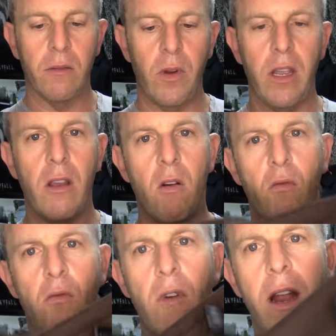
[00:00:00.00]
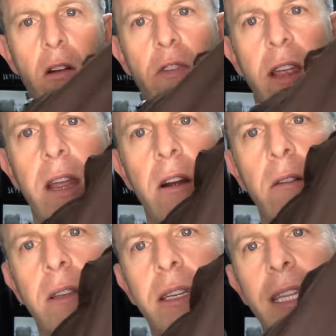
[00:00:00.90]
When you go right over
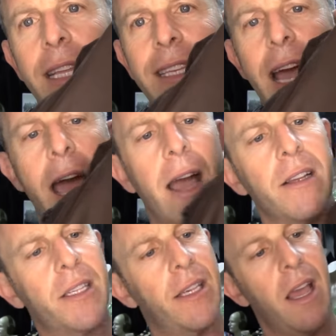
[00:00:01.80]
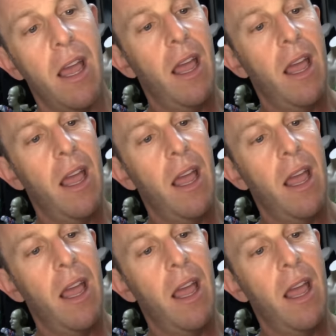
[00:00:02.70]
here to the tags,